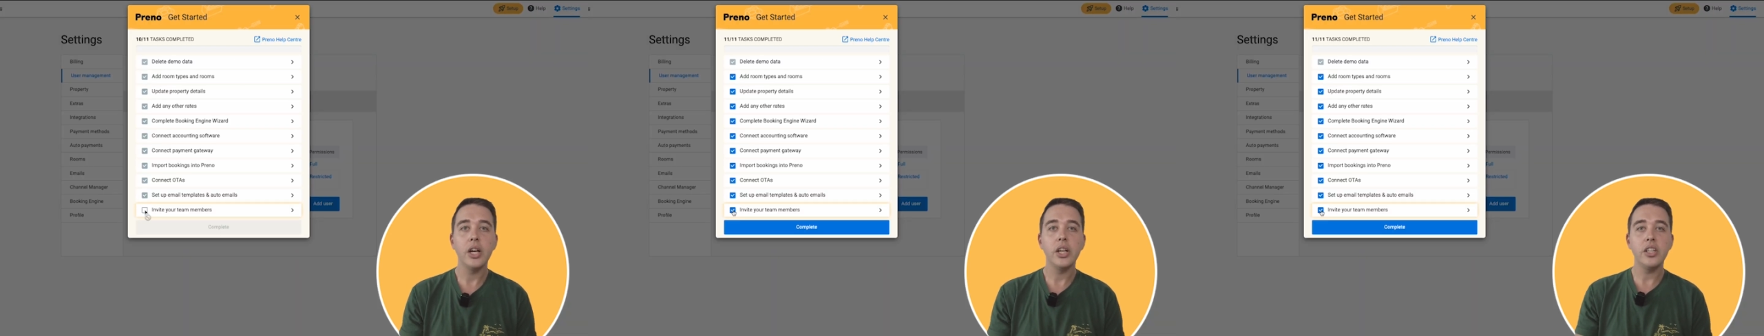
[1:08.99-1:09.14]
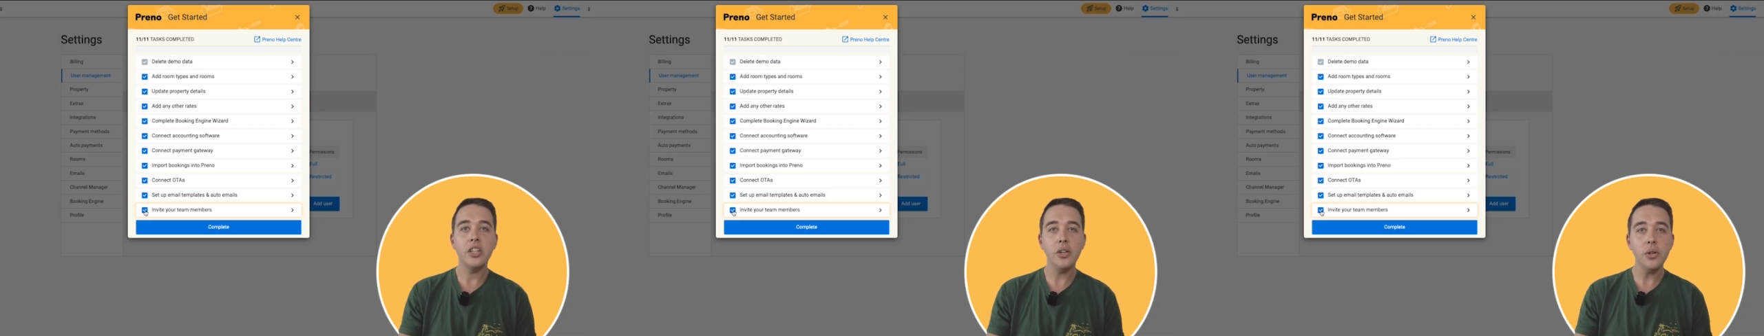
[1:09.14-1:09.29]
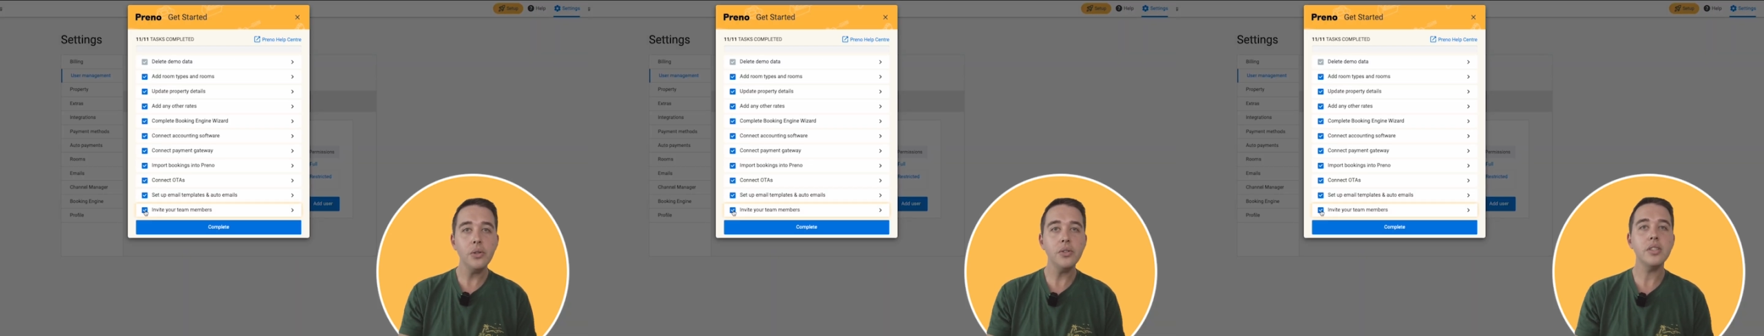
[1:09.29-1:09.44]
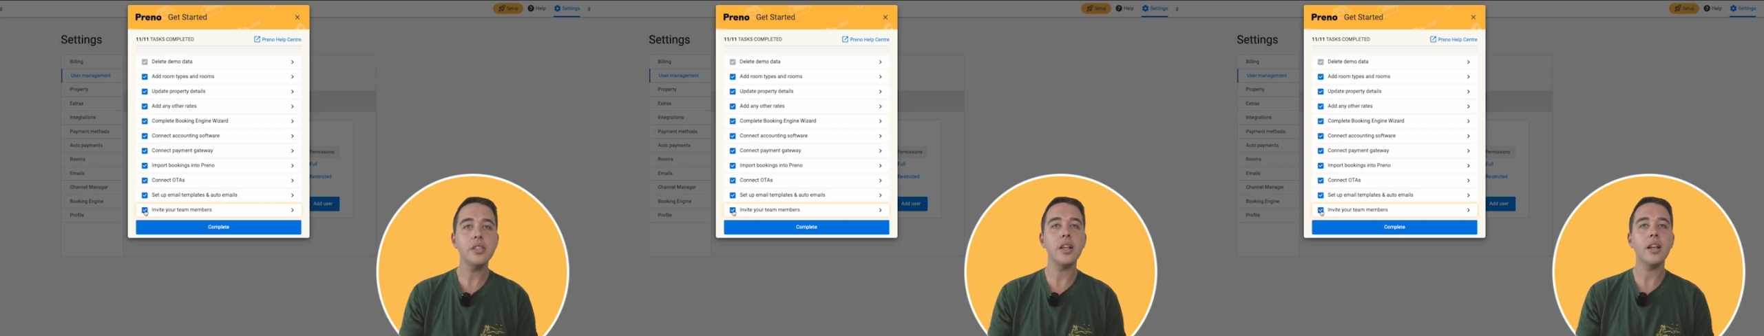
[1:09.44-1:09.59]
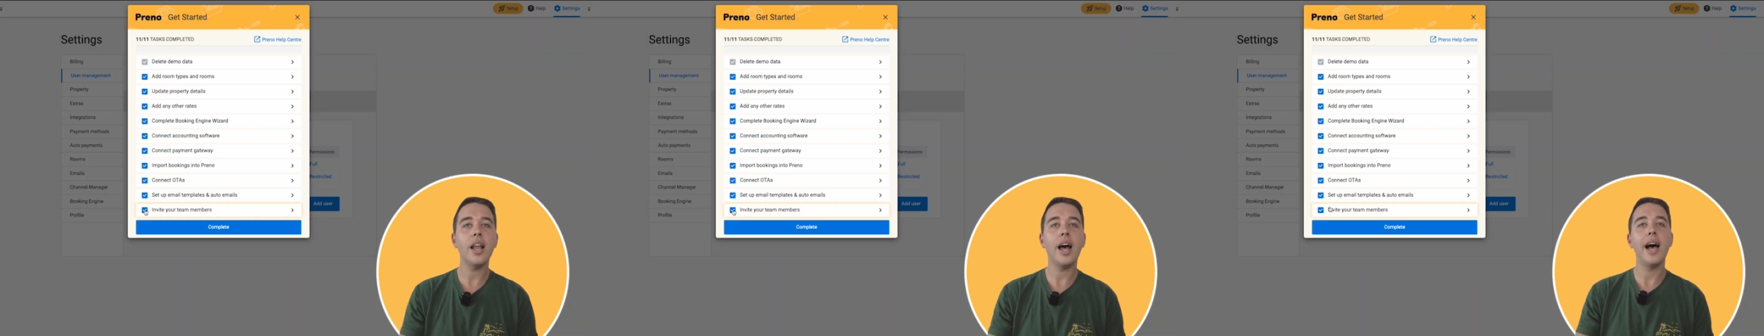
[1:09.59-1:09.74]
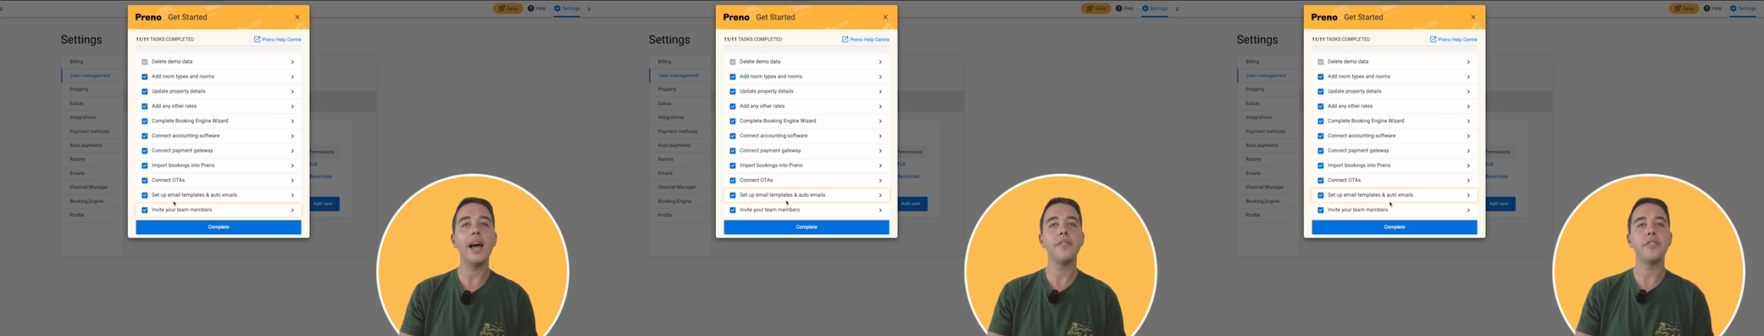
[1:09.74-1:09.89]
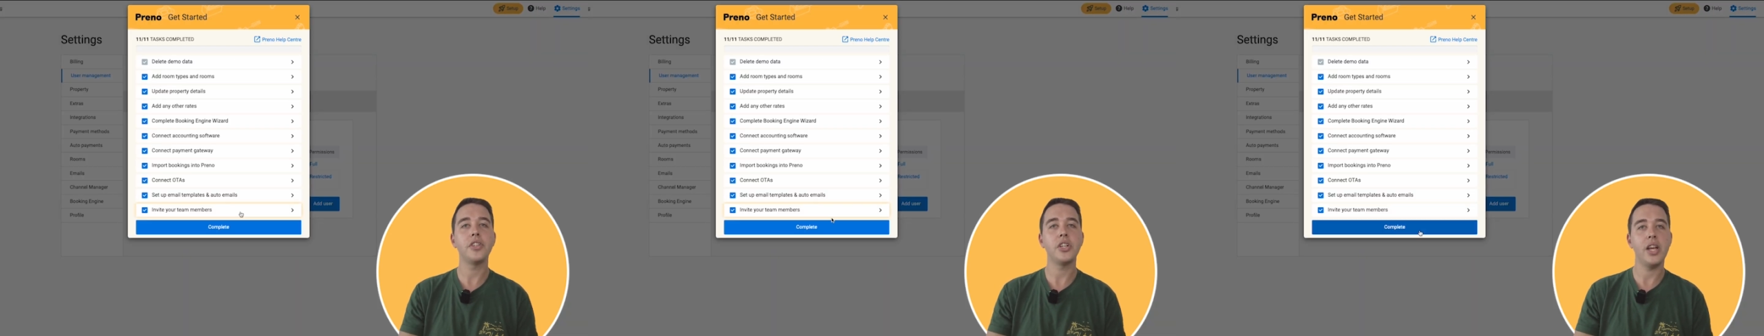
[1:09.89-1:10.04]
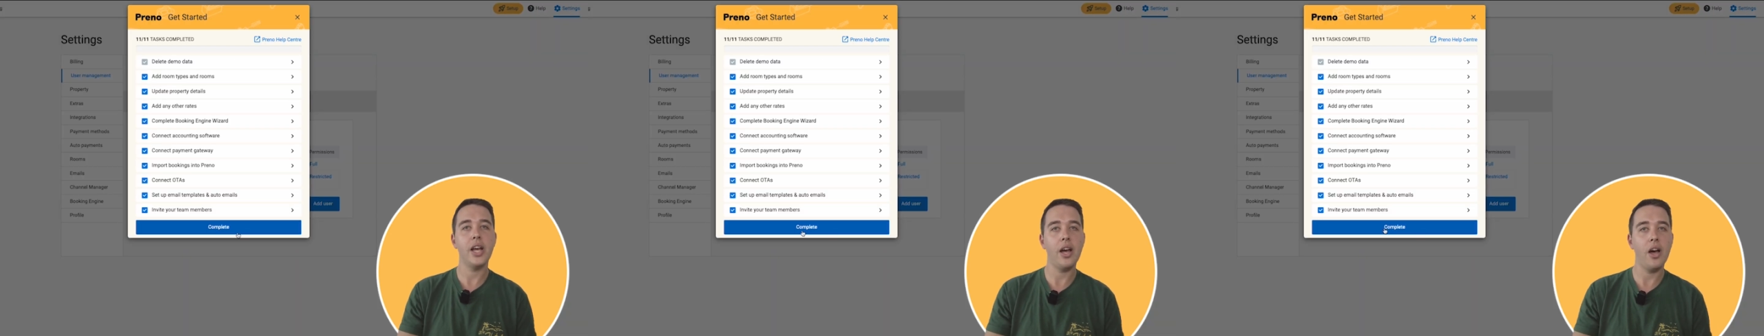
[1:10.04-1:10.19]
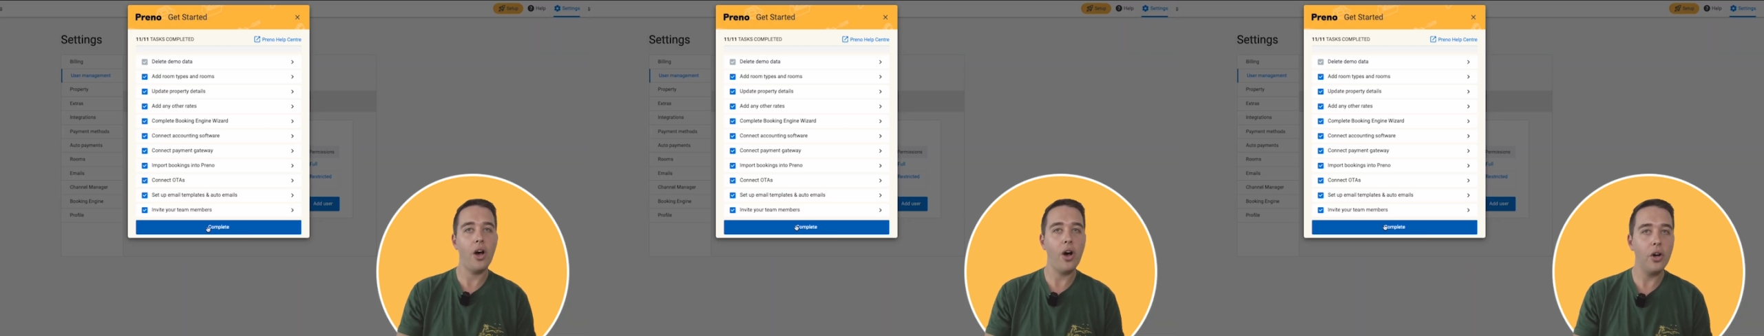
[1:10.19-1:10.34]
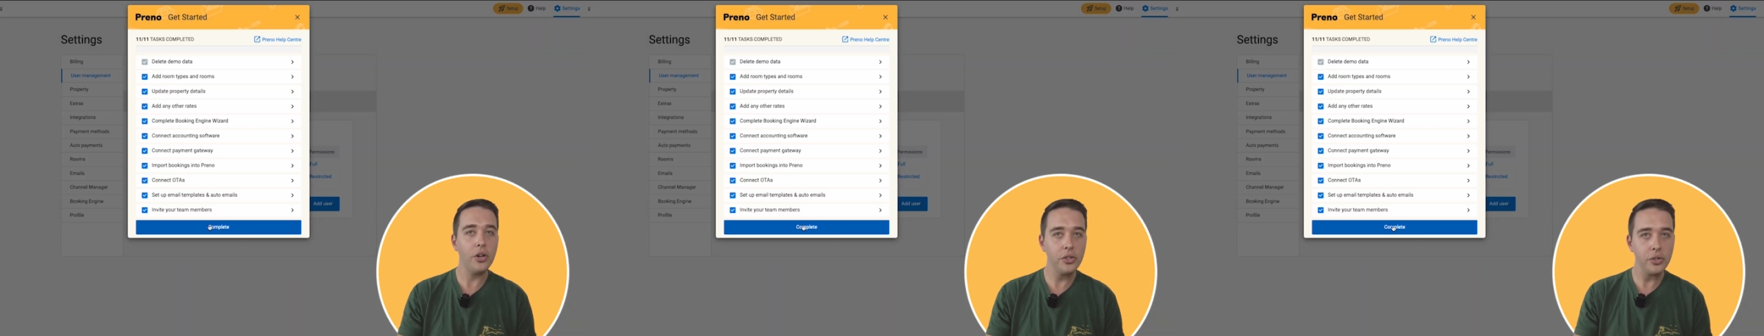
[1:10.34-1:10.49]
Use the live
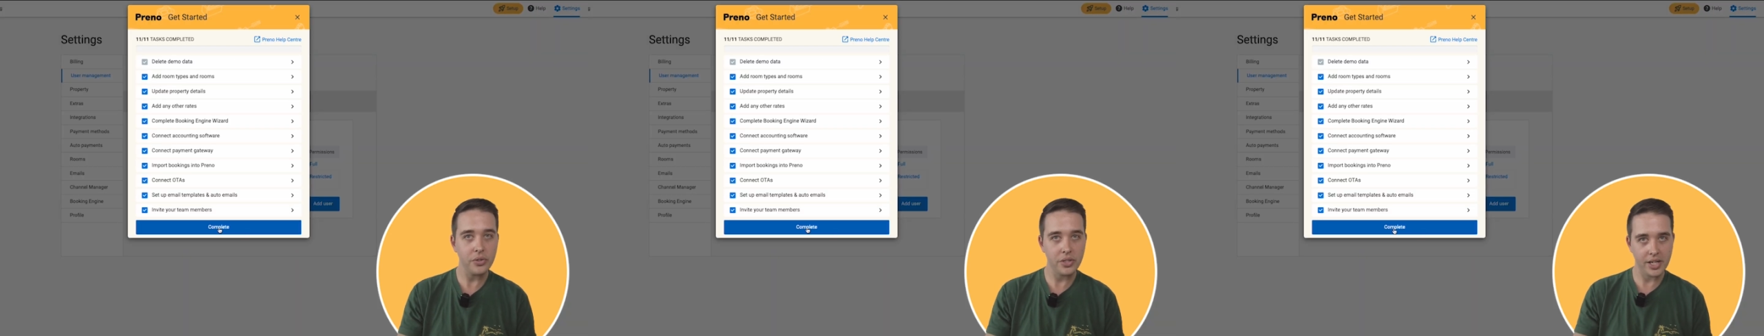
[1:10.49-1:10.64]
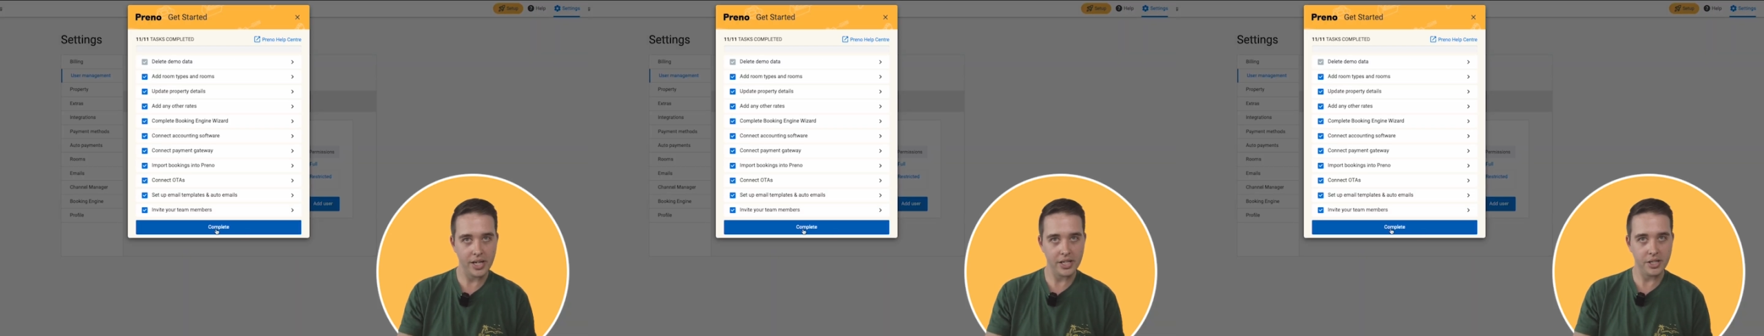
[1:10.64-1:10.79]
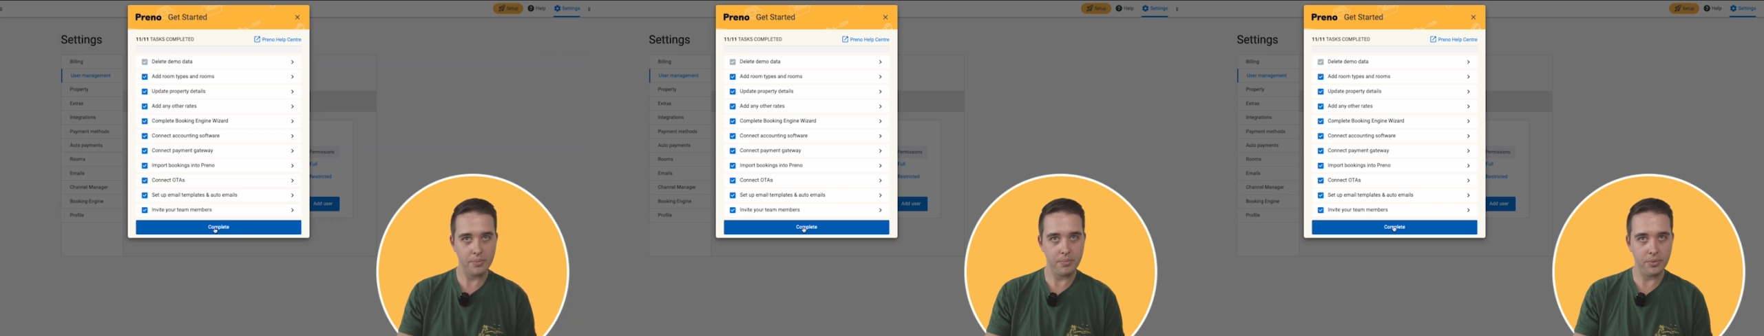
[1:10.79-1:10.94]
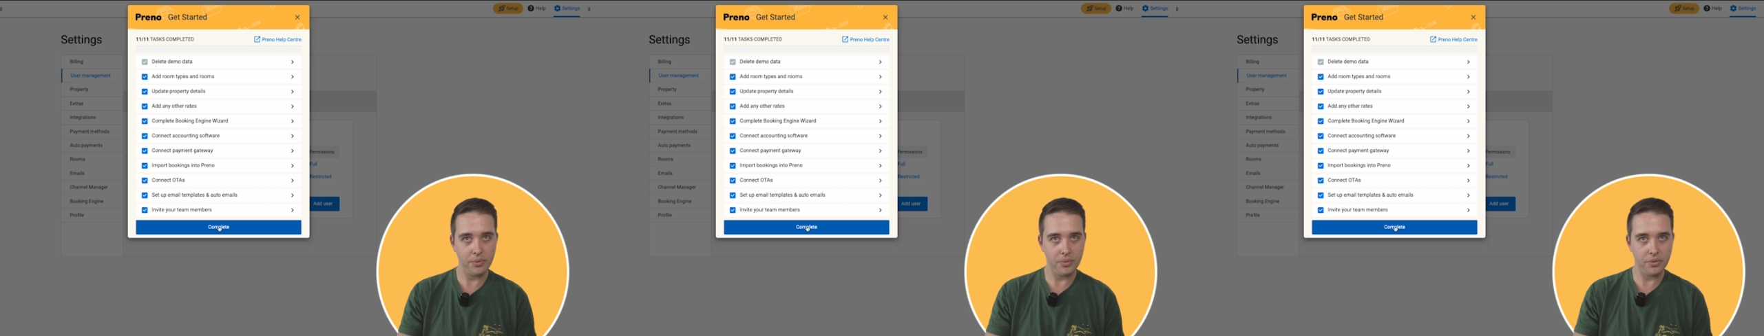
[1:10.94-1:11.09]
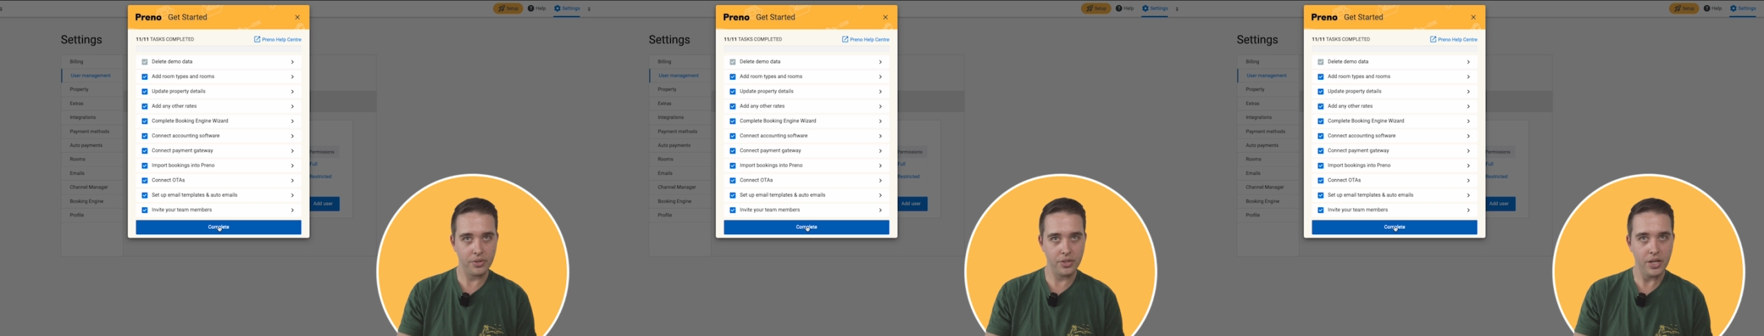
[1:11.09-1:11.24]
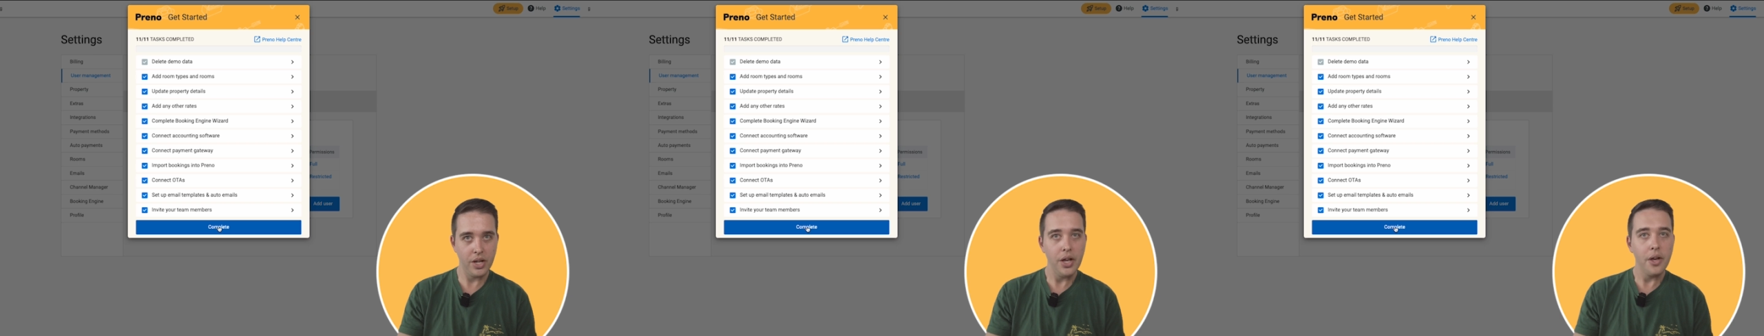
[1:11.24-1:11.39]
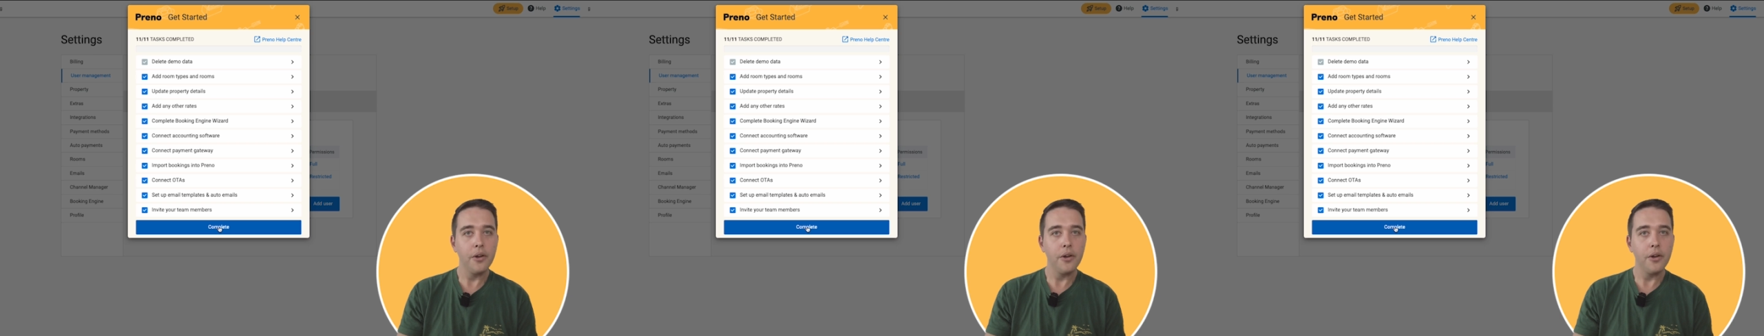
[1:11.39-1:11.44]
chat on your dashboard